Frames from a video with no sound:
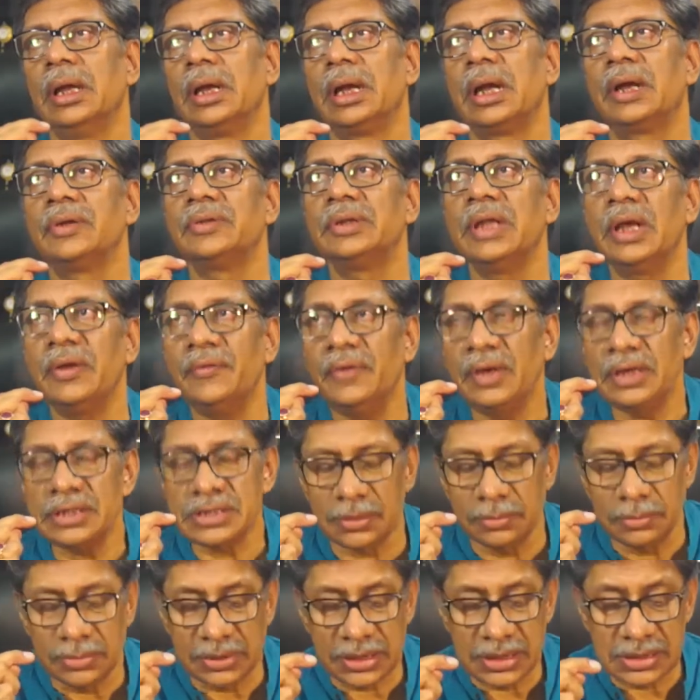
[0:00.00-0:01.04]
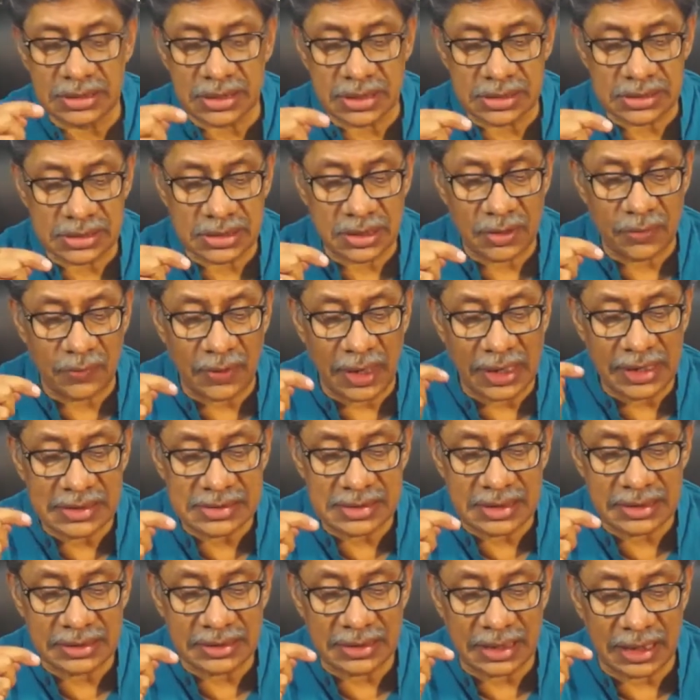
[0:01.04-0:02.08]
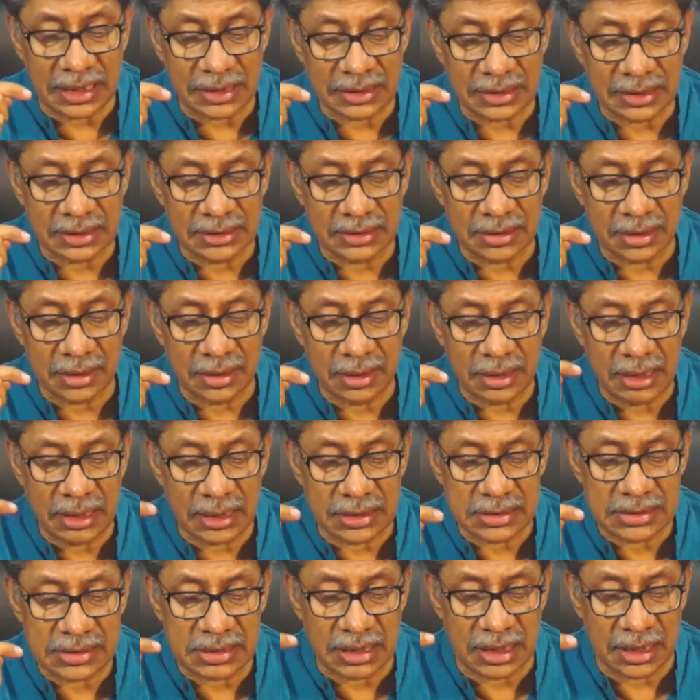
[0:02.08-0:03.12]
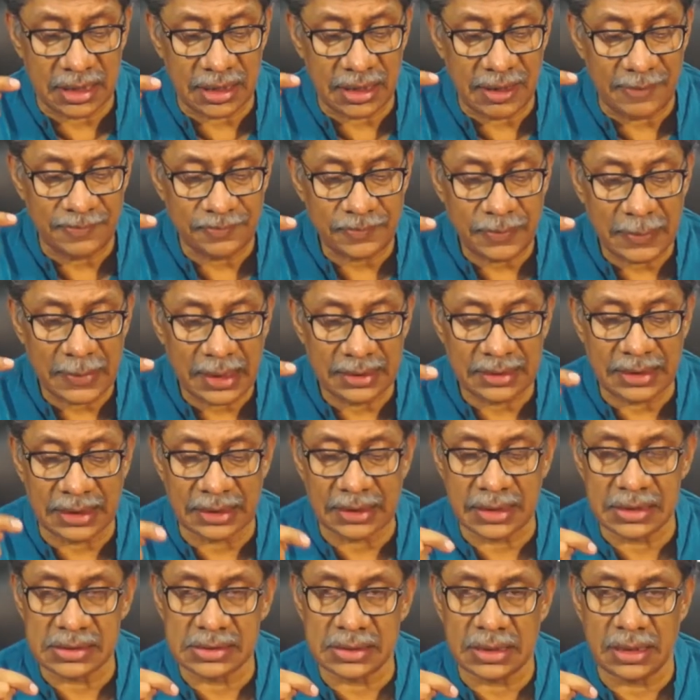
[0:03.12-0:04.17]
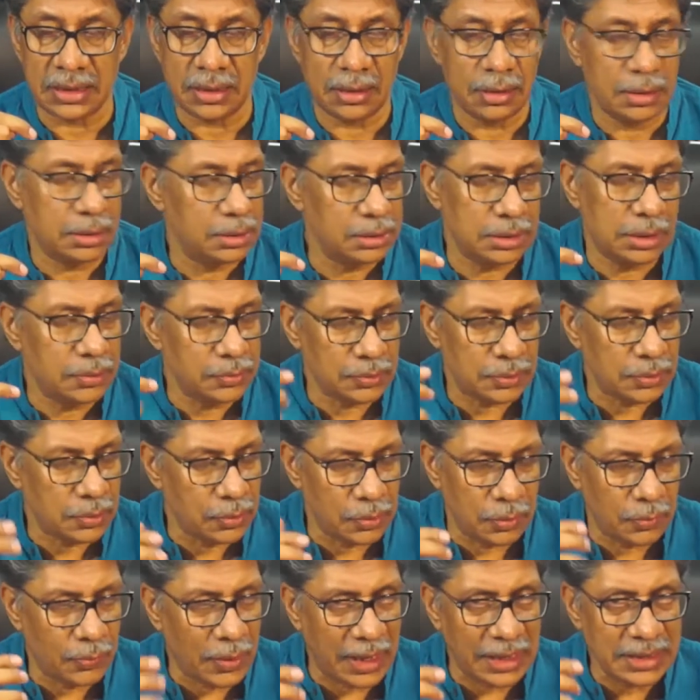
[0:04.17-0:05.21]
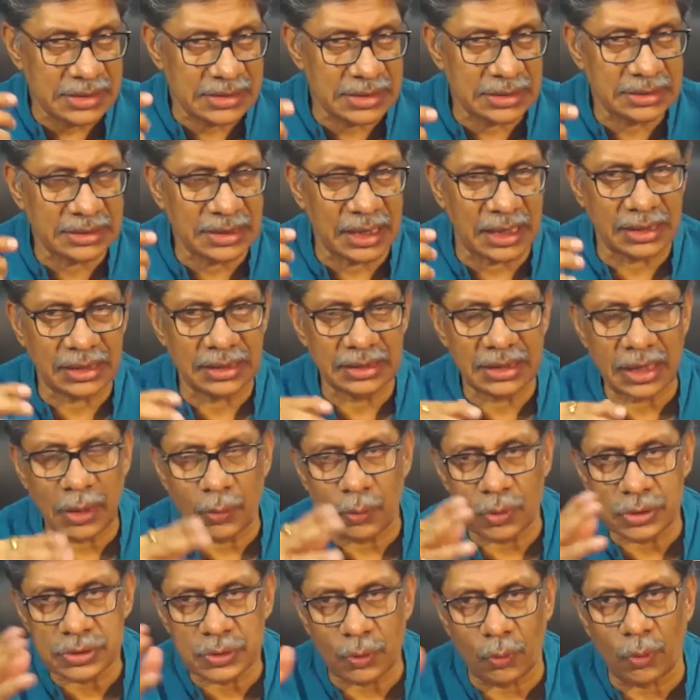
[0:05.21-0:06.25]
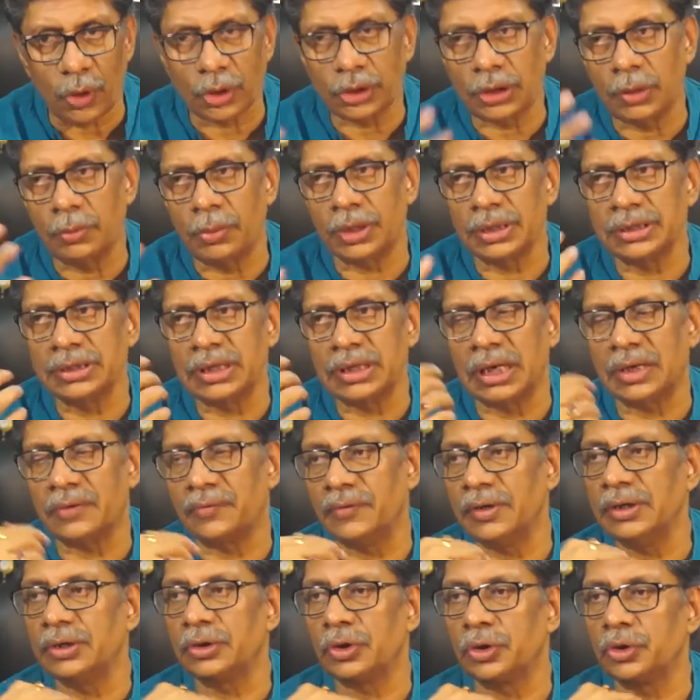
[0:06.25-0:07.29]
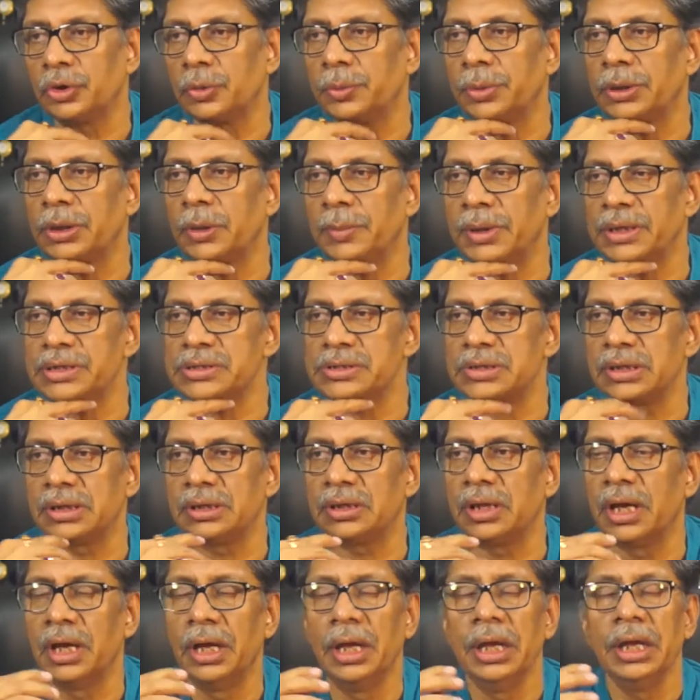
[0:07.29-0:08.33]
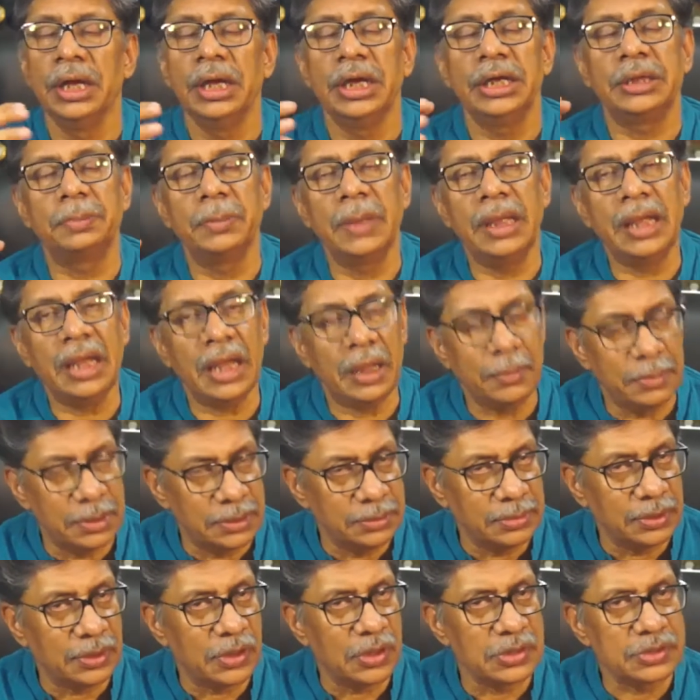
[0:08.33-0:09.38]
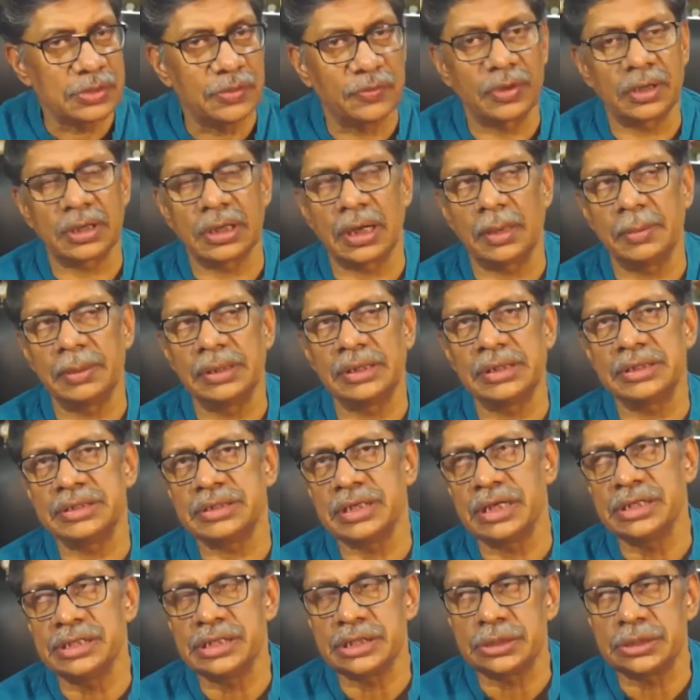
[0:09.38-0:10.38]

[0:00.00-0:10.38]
Now there were some reasons, why is it that the Lake Chad, that is, why is it that there was a water body that went on to become extinct? It may have been because of a climatic change.